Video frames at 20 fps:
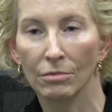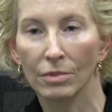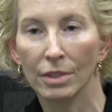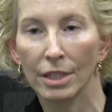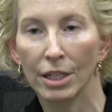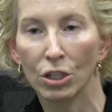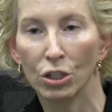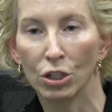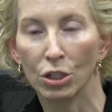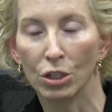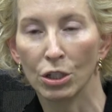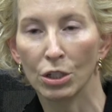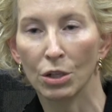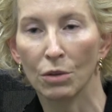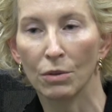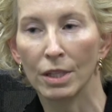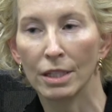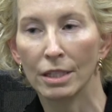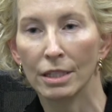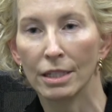lesion. So
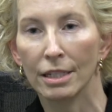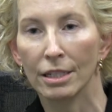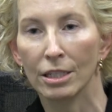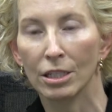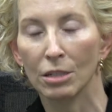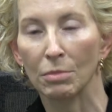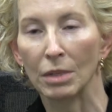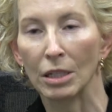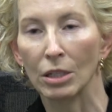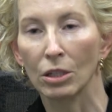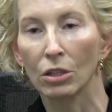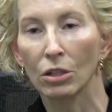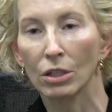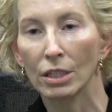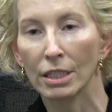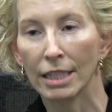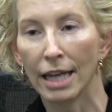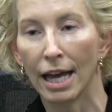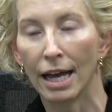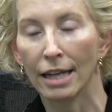this needs to be
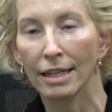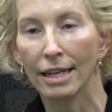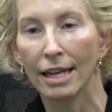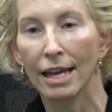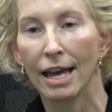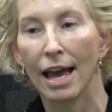looked at,